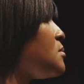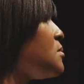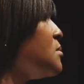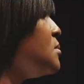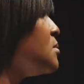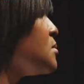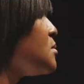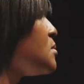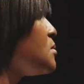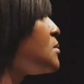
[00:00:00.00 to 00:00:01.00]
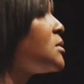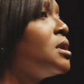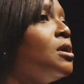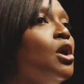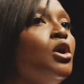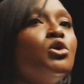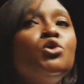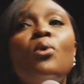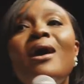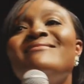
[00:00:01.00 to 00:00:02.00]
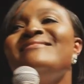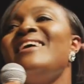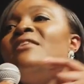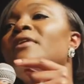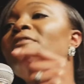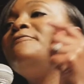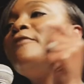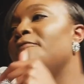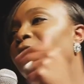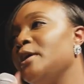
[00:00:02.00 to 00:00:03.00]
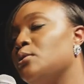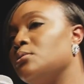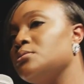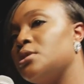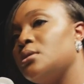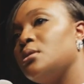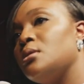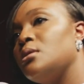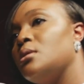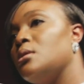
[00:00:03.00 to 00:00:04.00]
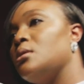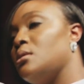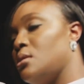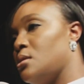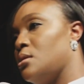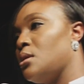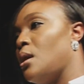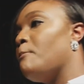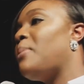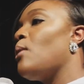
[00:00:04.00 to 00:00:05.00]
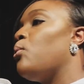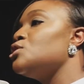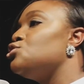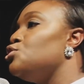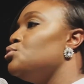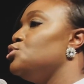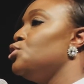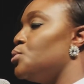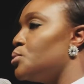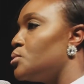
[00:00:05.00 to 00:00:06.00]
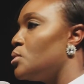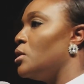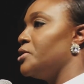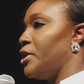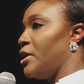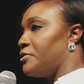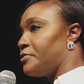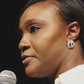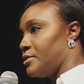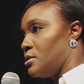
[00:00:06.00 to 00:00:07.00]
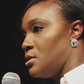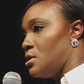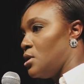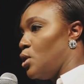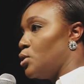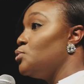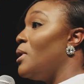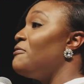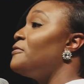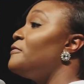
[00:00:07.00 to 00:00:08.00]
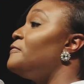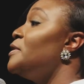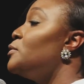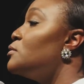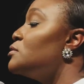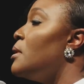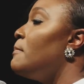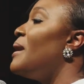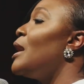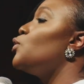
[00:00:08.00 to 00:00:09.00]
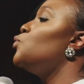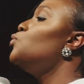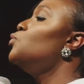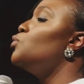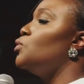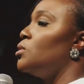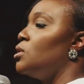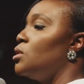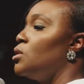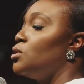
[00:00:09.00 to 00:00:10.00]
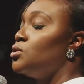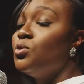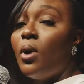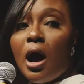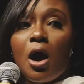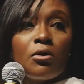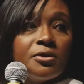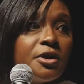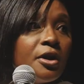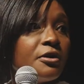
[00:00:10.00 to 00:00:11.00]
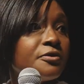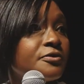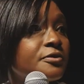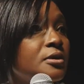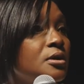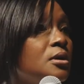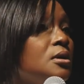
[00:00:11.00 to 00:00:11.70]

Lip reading: You are never fulfilled by what you do on the earth. You are fulfilled by who you are on the earth.